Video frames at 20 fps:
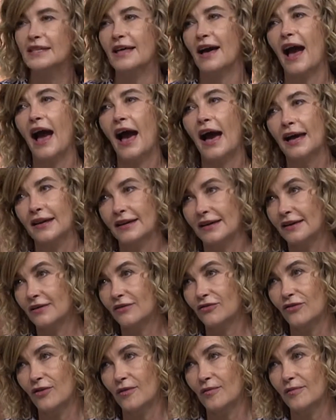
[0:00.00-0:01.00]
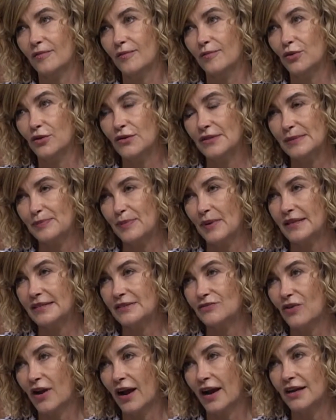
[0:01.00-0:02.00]
the honey from from Burt's
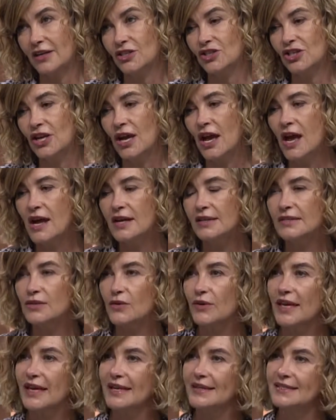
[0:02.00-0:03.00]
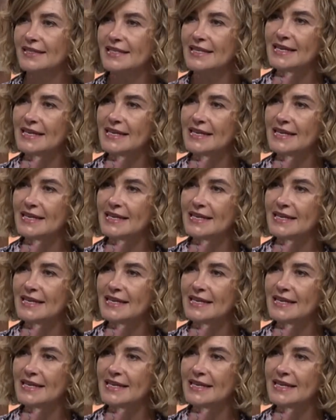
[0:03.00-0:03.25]
Bees range. So again, it's